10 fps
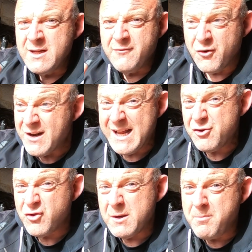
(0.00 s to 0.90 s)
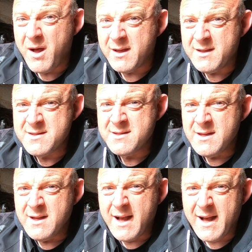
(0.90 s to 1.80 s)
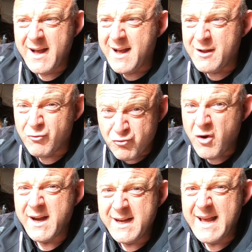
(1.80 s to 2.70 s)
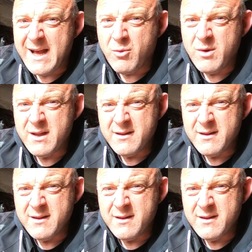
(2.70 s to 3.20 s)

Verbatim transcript: for electric bikes uh, right now.